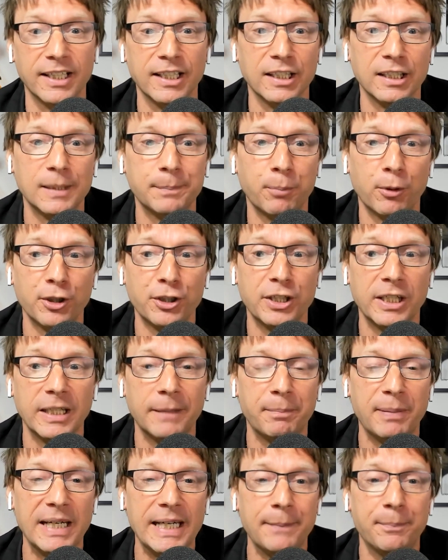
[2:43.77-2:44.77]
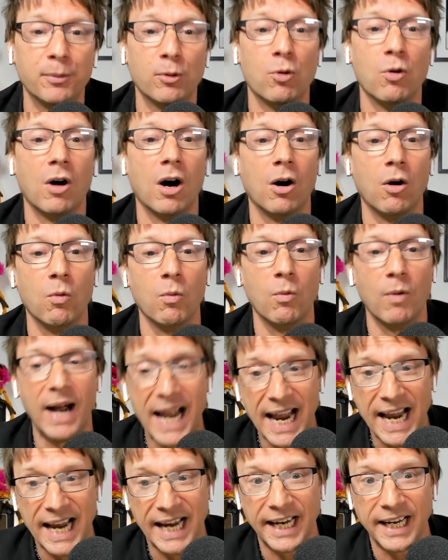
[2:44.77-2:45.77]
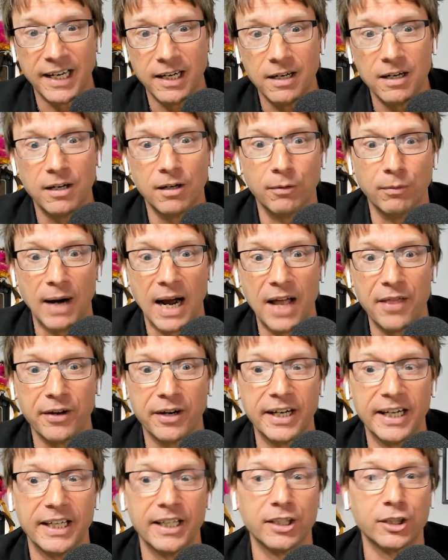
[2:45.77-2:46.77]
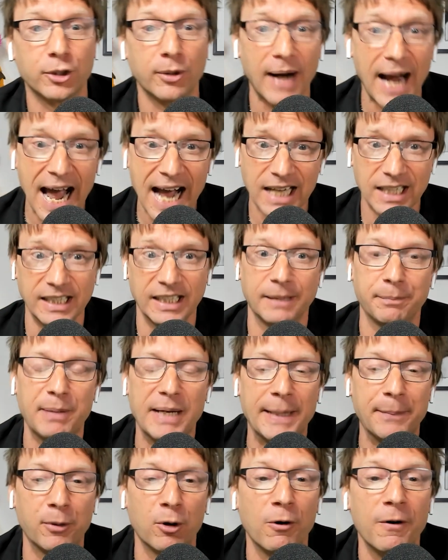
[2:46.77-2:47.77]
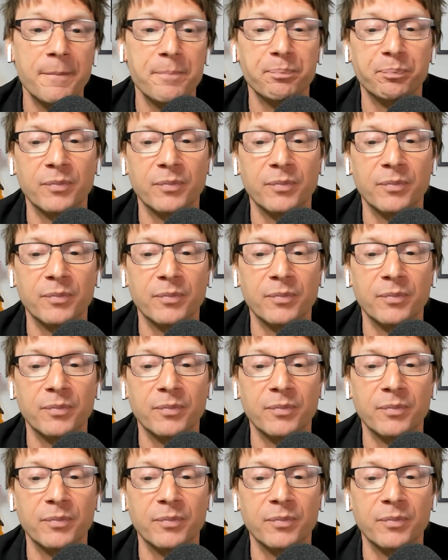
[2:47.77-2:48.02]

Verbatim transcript: It is pushing people away rather than attracting people.